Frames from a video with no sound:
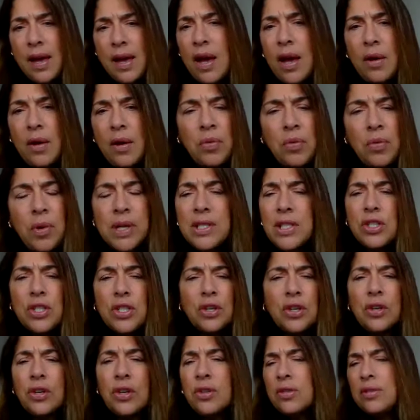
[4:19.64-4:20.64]
I wanted
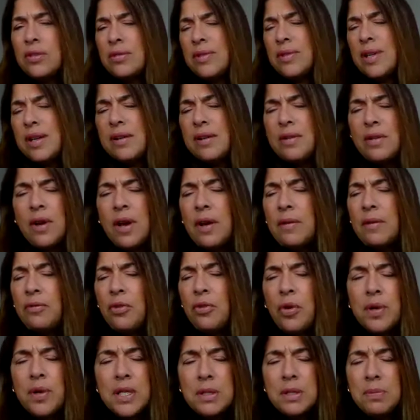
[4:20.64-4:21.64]
to earn. I've
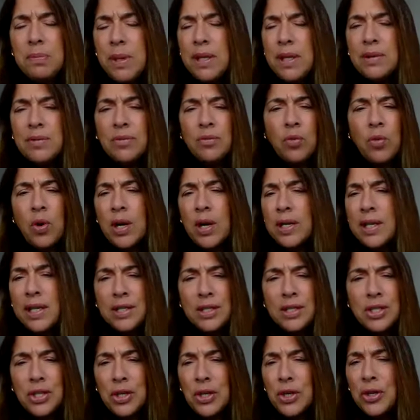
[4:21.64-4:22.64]
always been
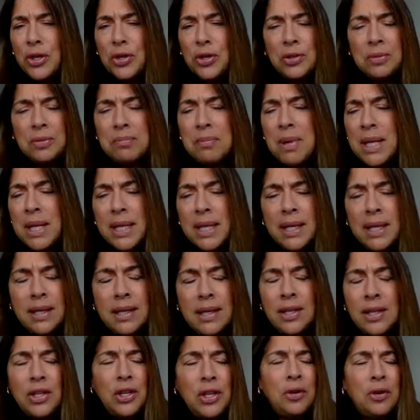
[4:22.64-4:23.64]
wanting to earn
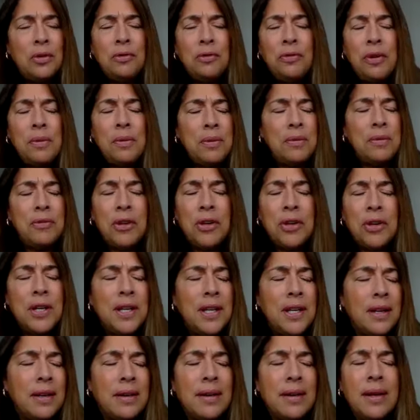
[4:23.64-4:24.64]
money, from a very
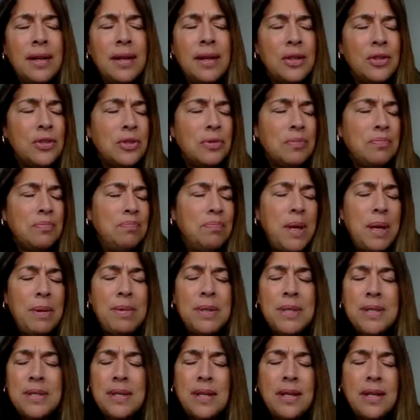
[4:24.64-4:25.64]
young age,
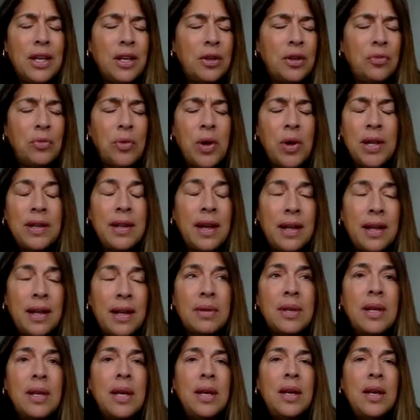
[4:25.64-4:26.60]
babysitting and whatnot.